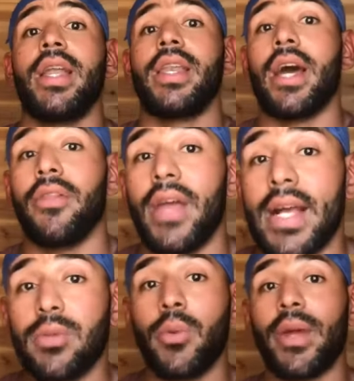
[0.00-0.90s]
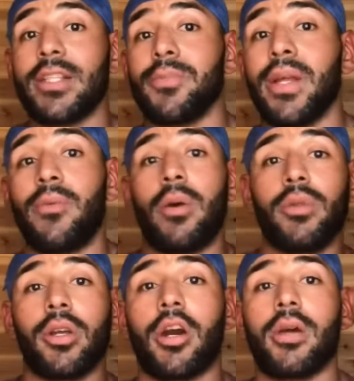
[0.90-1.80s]
Now, that's when we have to play around
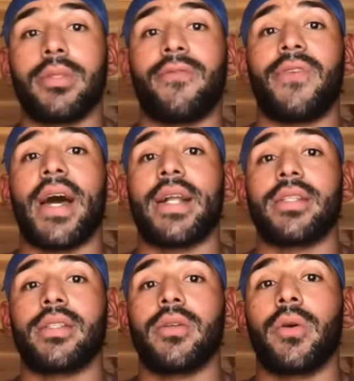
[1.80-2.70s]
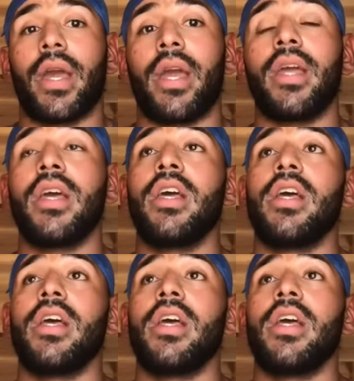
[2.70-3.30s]
with the carbs and fats, okay?